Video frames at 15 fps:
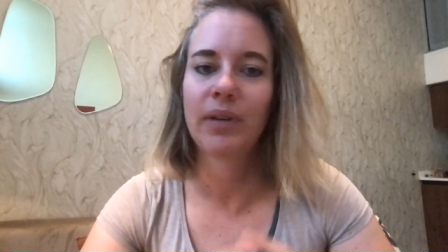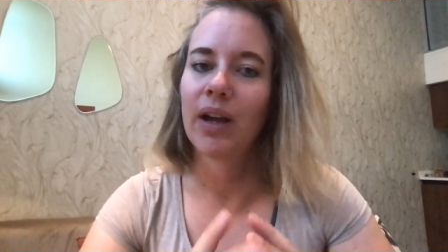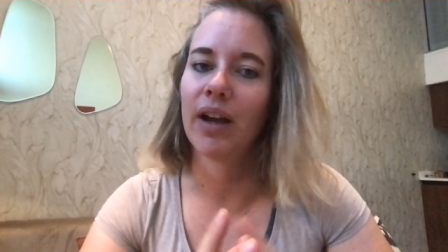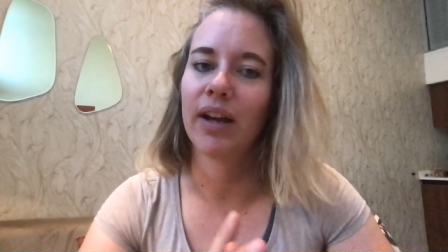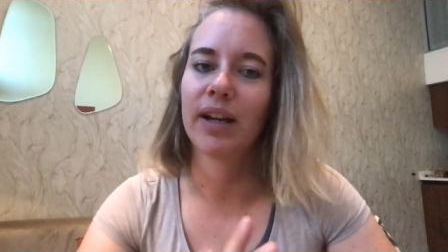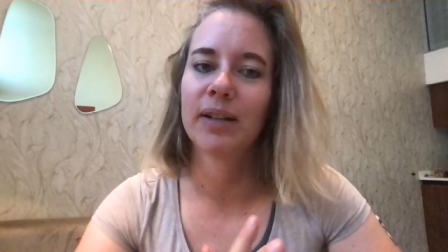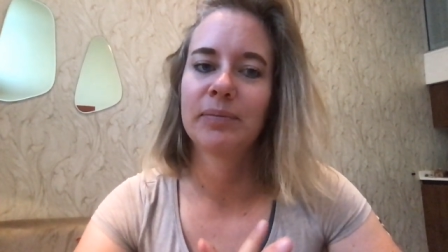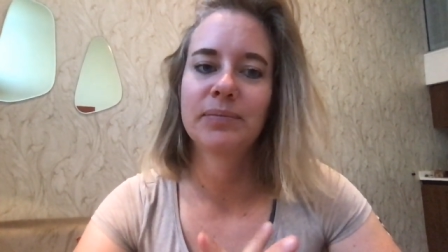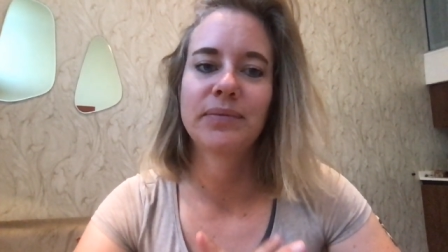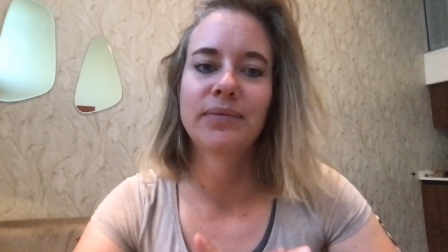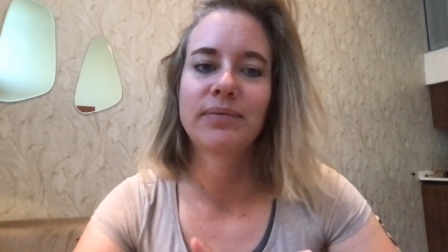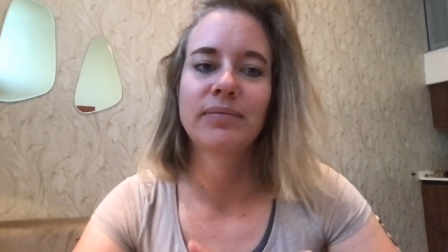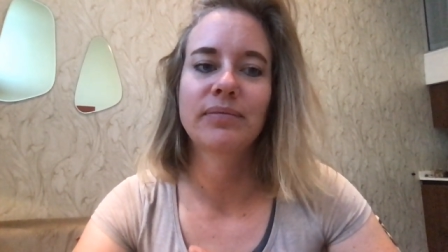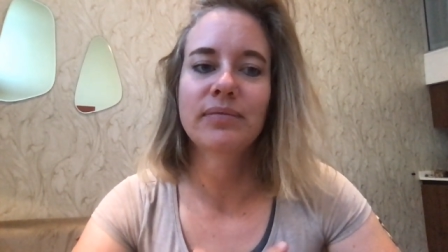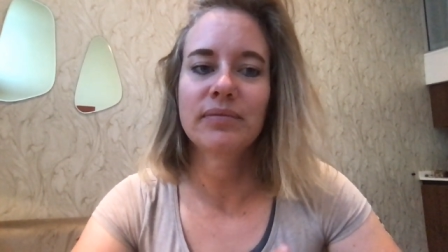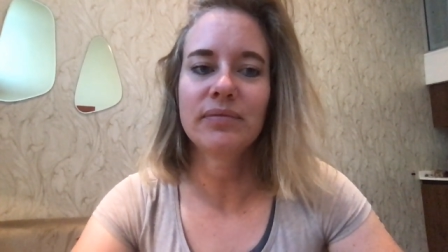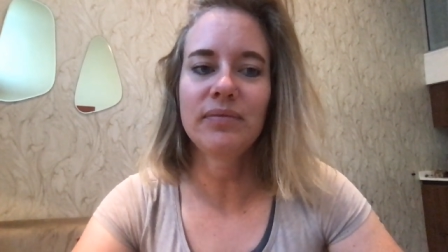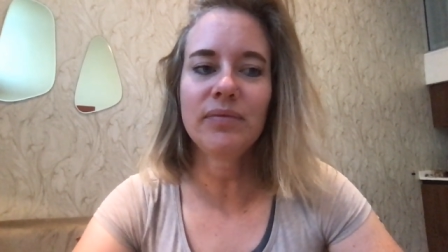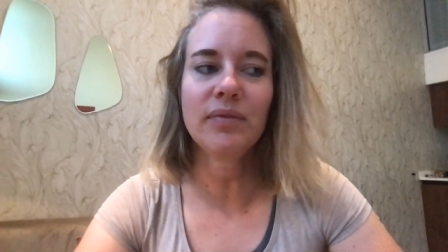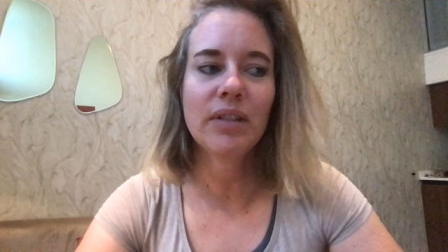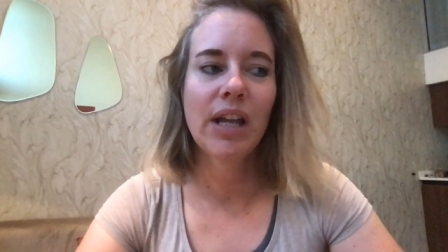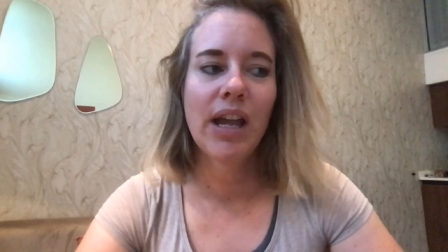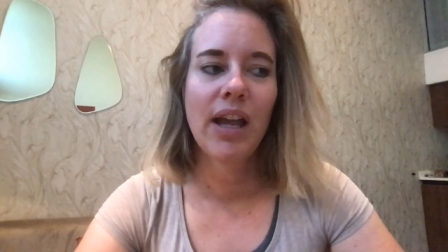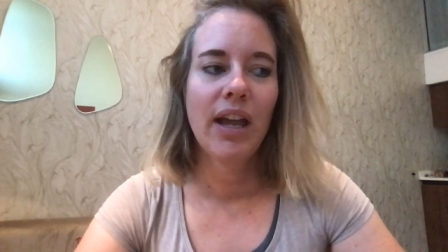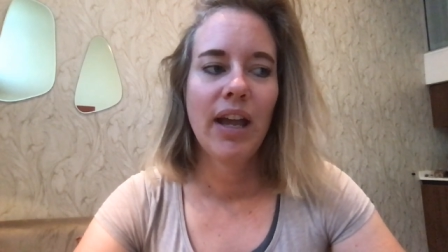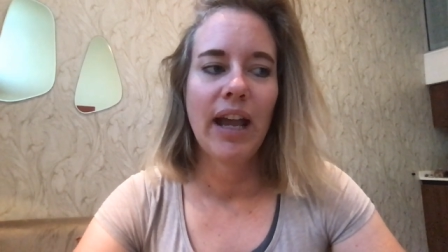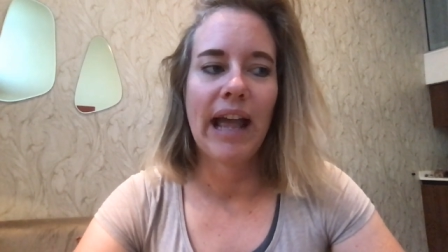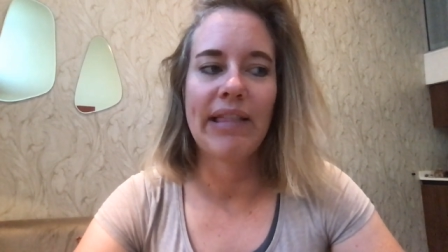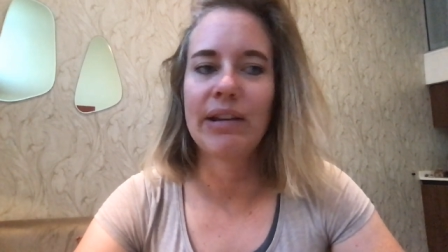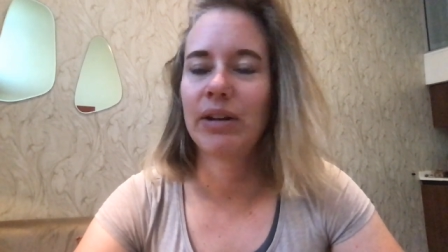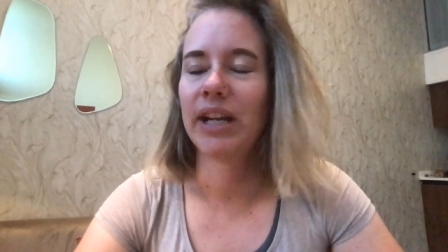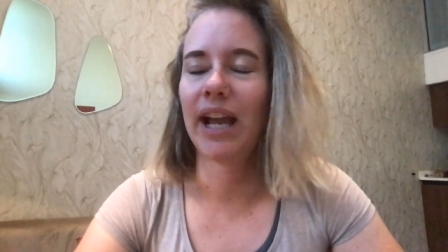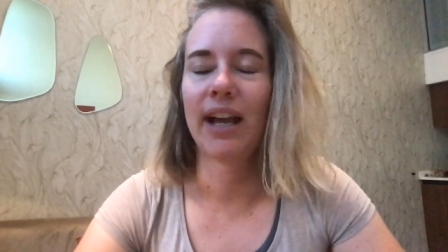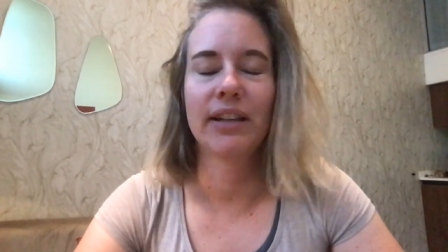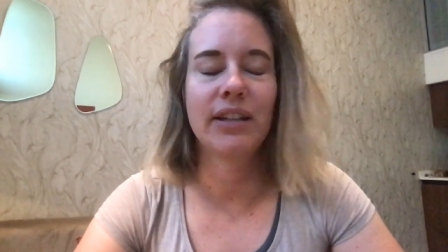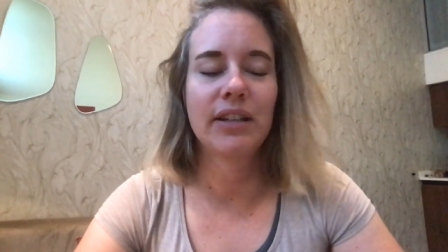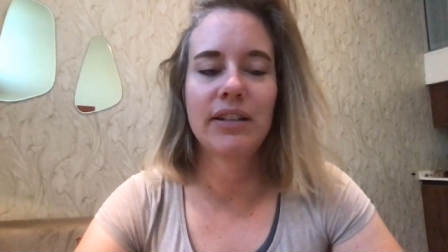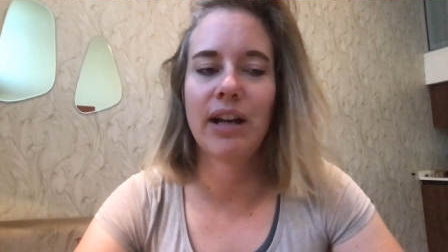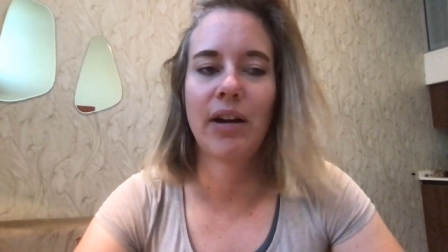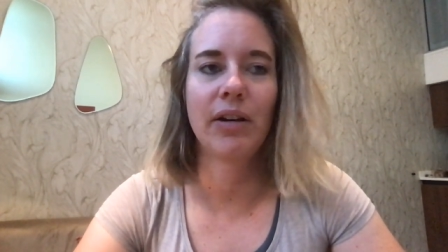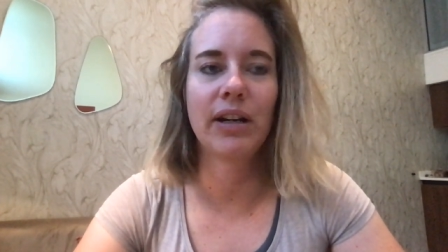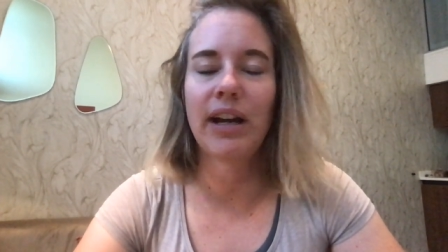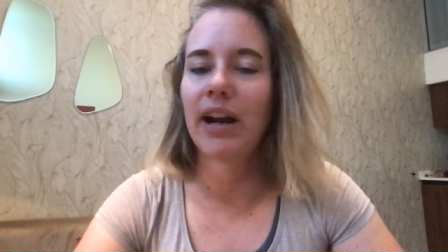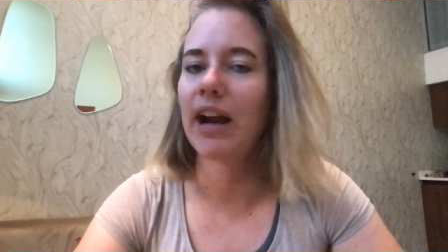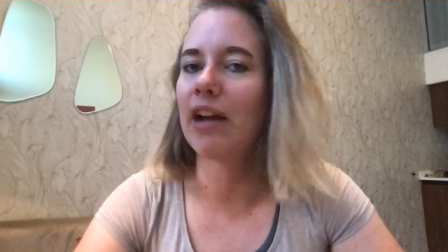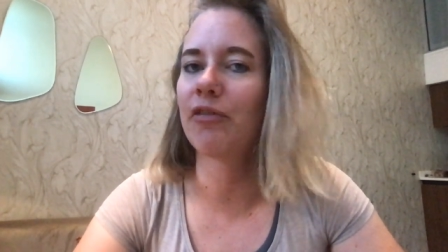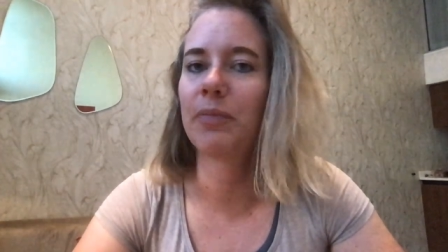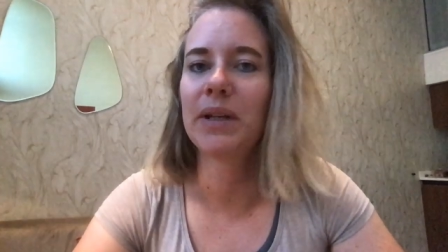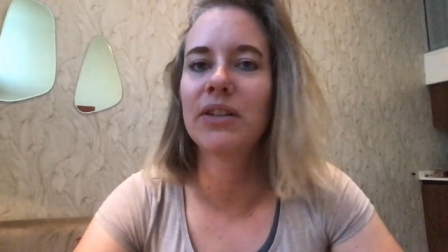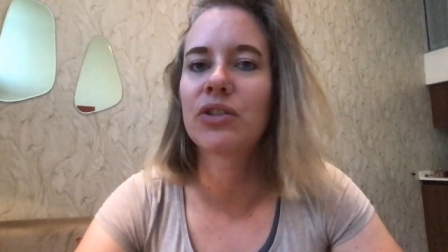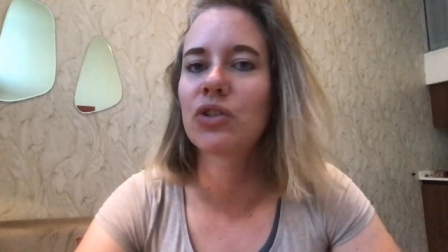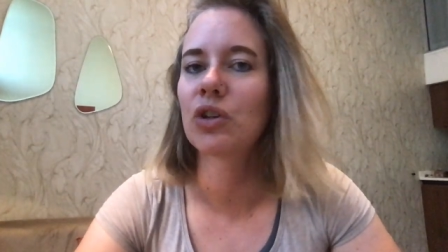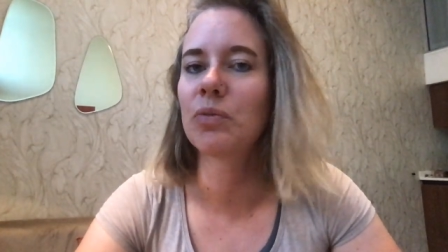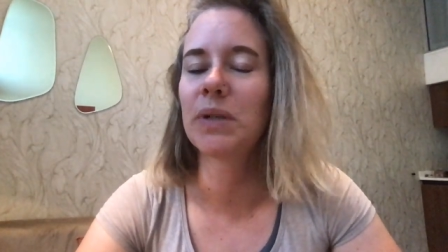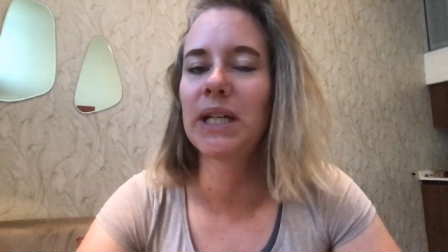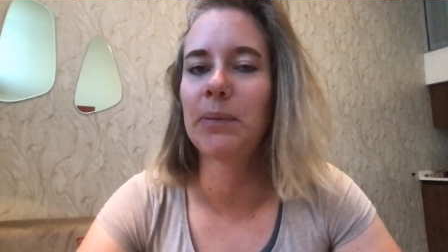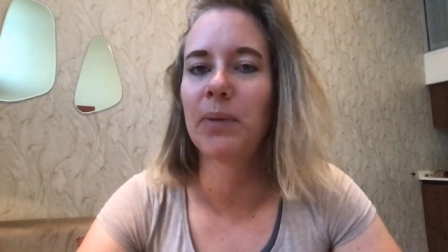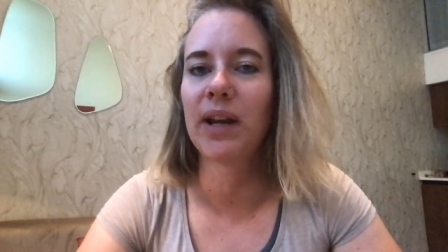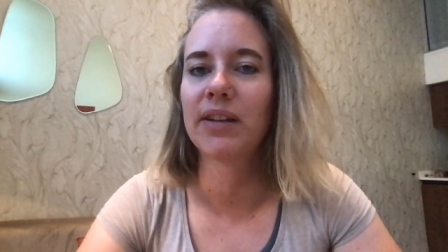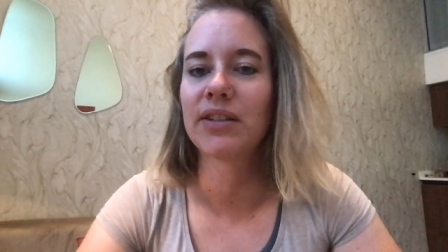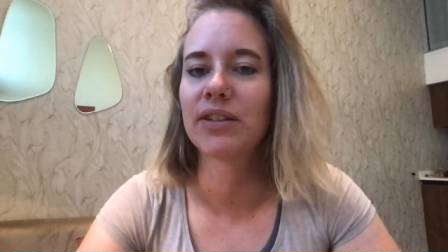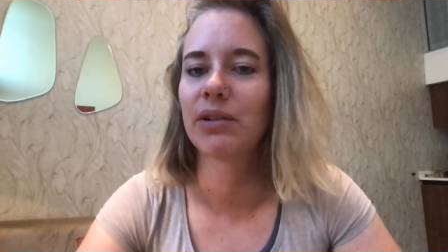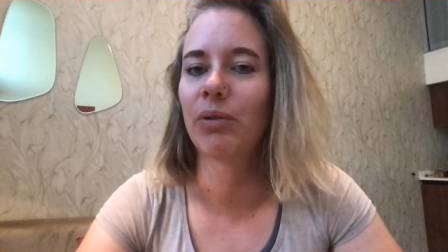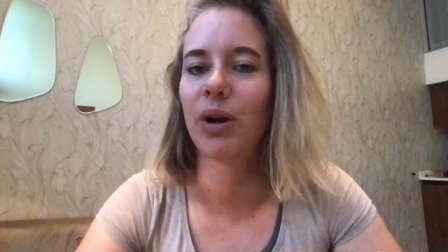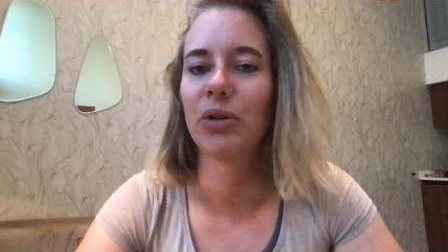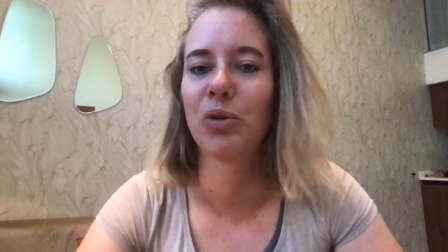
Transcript: There have been so many places around